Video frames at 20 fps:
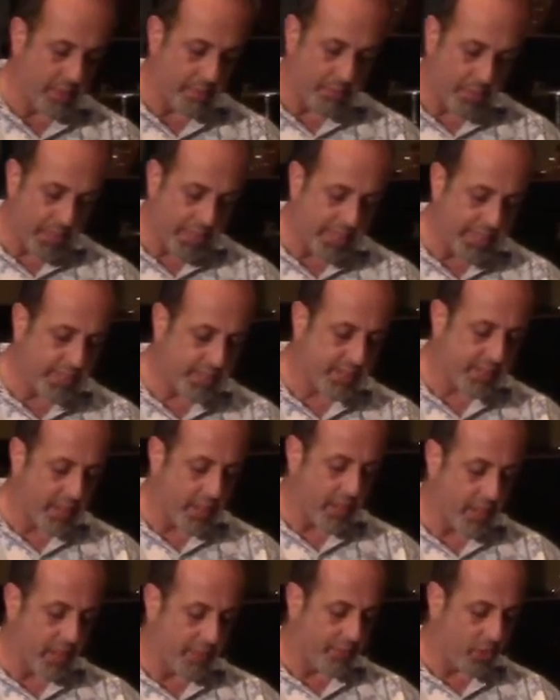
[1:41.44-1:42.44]
please,
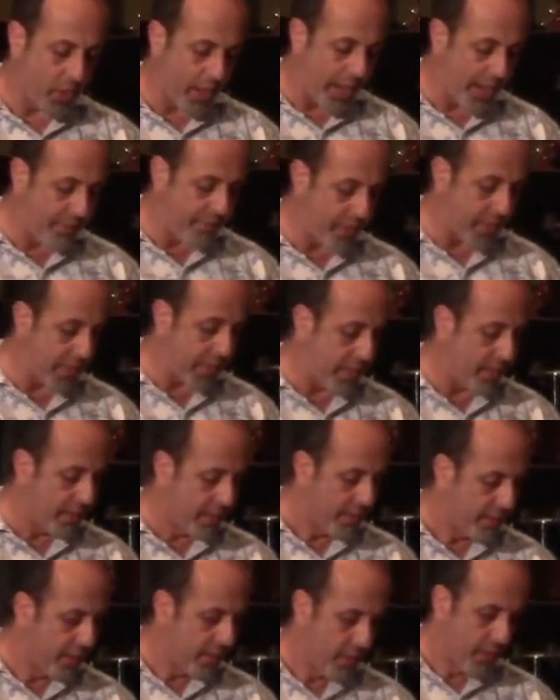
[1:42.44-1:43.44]
uh, if you have any,
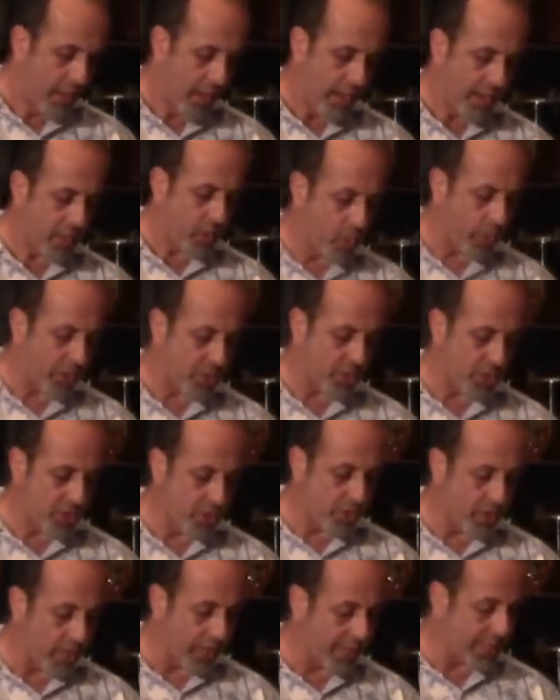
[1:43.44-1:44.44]
any questions
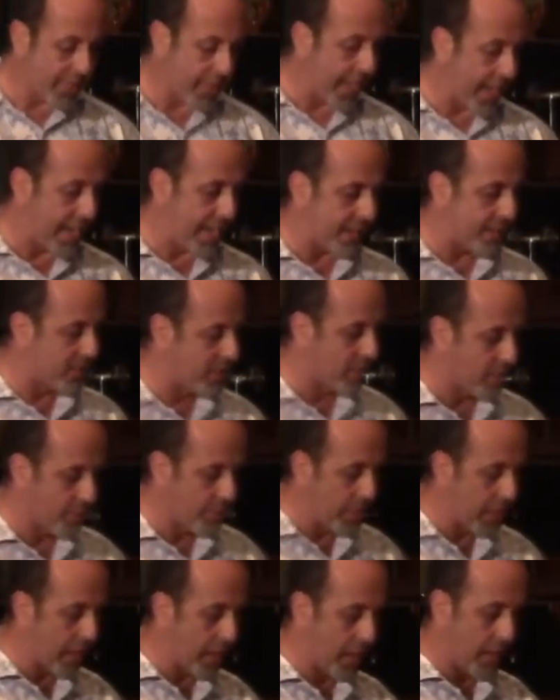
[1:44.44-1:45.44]
you'd like to ask of
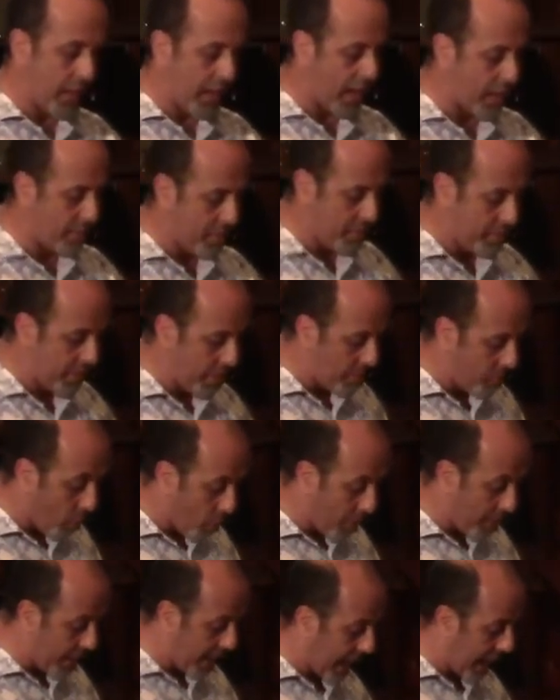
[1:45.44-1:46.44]
me, I would be more
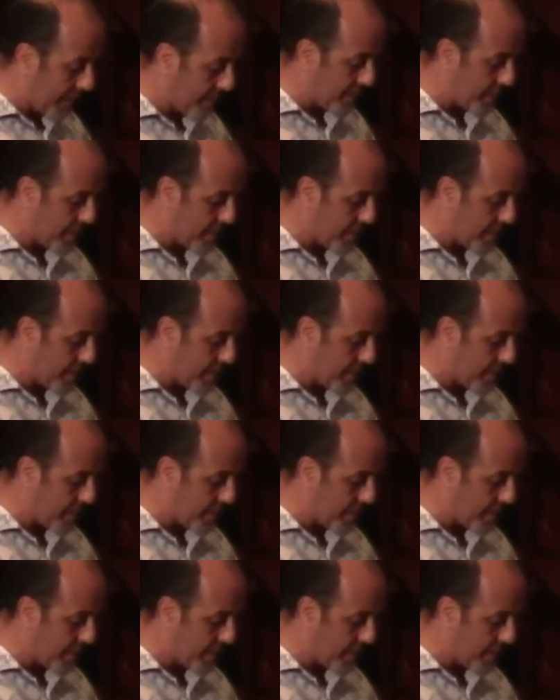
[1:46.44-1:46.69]
than happy